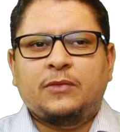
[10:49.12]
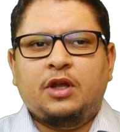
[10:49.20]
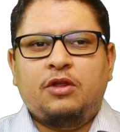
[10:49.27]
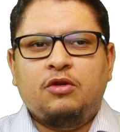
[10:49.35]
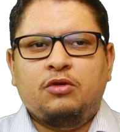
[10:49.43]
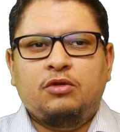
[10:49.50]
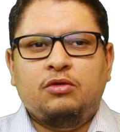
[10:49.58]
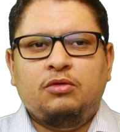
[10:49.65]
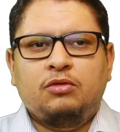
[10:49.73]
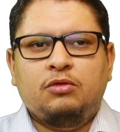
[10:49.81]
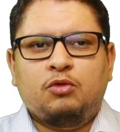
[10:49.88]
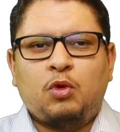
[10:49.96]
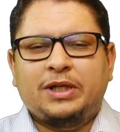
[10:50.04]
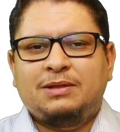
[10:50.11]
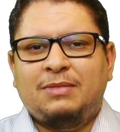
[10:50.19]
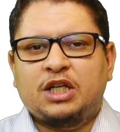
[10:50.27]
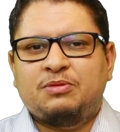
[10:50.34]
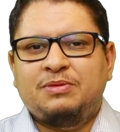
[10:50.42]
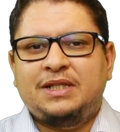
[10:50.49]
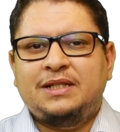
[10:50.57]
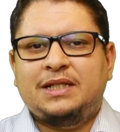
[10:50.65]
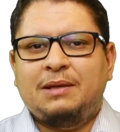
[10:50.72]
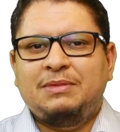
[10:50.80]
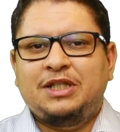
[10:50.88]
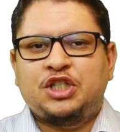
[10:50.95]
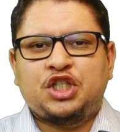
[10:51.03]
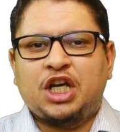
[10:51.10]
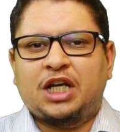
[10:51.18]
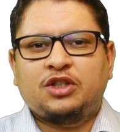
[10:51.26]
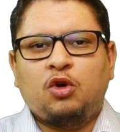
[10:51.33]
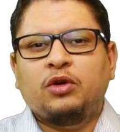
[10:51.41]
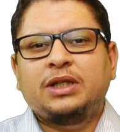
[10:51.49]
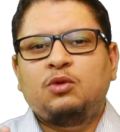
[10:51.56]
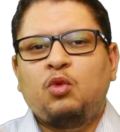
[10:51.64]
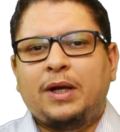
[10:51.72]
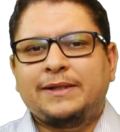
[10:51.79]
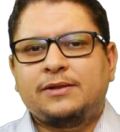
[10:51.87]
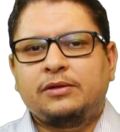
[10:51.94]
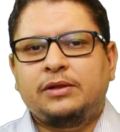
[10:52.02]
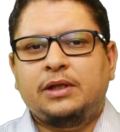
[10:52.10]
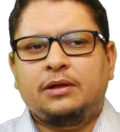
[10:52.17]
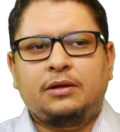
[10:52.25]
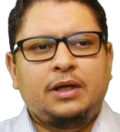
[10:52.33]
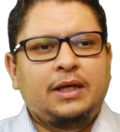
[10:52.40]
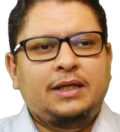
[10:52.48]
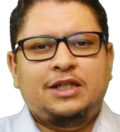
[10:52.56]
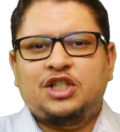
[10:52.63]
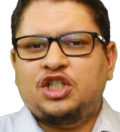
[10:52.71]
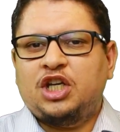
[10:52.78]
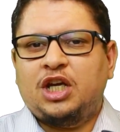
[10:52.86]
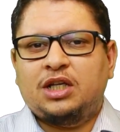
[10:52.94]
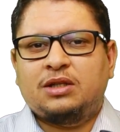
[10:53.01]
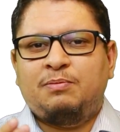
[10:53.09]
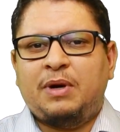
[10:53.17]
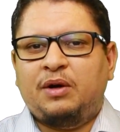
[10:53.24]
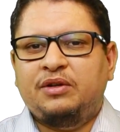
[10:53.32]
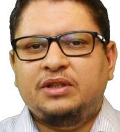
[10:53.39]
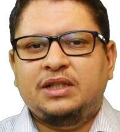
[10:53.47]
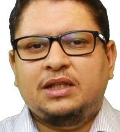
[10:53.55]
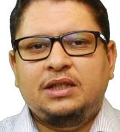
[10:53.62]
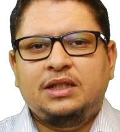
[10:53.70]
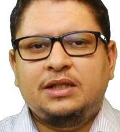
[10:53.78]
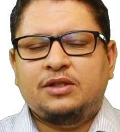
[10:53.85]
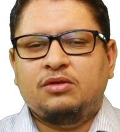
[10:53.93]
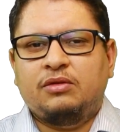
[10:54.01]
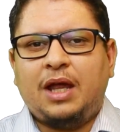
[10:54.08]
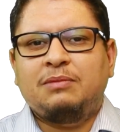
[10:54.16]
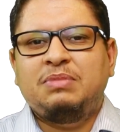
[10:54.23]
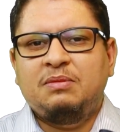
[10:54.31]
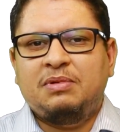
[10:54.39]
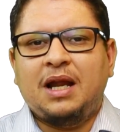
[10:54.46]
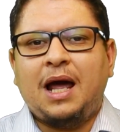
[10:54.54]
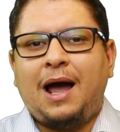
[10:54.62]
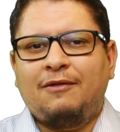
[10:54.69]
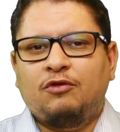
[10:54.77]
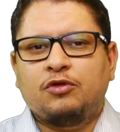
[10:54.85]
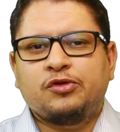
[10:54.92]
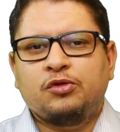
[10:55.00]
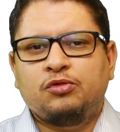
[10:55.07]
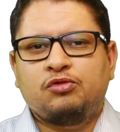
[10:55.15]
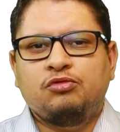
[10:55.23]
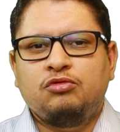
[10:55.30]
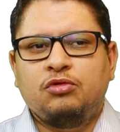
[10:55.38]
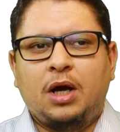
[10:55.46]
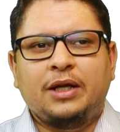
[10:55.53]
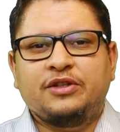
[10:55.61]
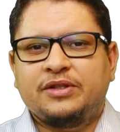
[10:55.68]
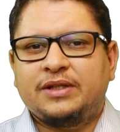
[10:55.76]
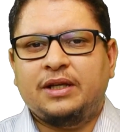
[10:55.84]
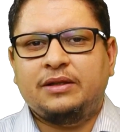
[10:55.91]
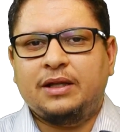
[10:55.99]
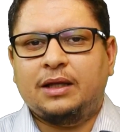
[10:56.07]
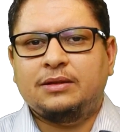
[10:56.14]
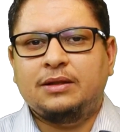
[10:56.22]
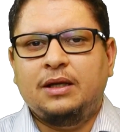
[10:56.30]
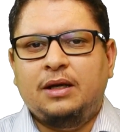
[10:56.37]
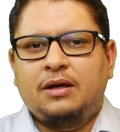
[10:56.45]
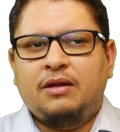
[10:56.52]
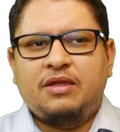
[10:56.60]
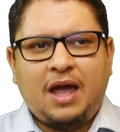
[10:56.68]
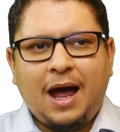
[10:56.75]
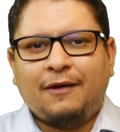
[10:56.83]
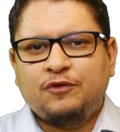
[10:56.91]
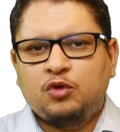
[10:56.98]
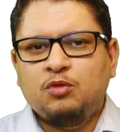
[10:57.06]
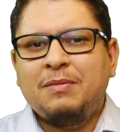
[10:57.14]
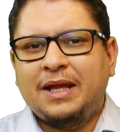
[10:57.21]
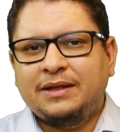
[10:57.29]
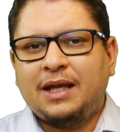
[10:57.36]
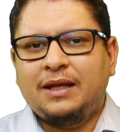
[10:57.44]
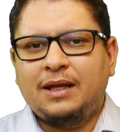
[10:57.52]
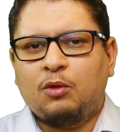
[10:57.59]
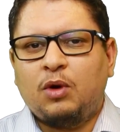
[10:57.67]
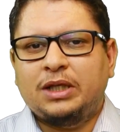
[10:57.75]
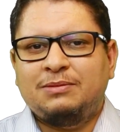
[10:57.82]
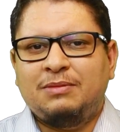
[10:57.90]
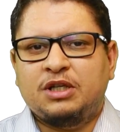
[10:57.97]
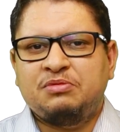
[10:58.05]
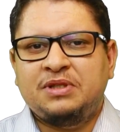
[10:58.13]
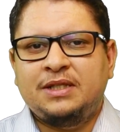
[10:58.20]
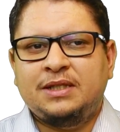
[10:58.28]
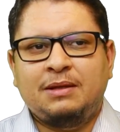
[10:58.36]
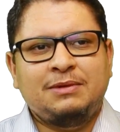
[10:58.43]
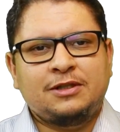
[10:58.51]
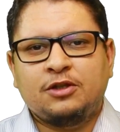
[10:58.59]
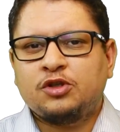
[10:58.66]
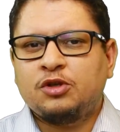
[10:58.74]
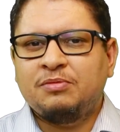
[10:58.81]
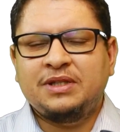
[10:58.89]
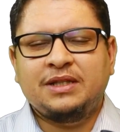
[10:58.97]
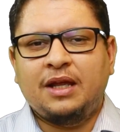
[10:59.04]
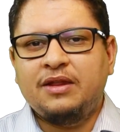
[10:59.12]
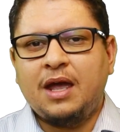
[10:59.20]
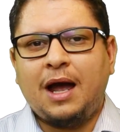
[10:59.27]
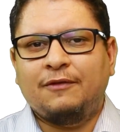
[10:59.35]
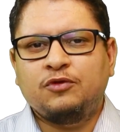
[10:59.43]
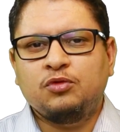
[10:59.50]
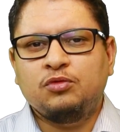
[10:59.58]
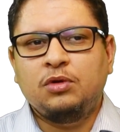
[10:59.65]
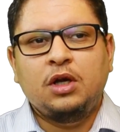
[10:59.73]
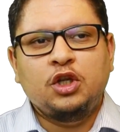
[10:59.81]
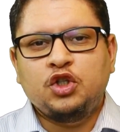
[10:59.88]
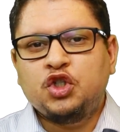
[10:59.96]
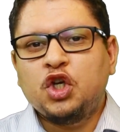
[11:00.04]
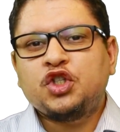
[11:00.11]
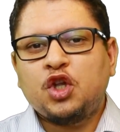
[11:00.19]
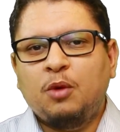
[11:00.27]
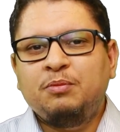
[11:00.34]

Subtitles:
the quality management system is checked only once a year. It's checked periodically, so that people have also to understand that they have to maintain their quality management system. It's not something that they have to just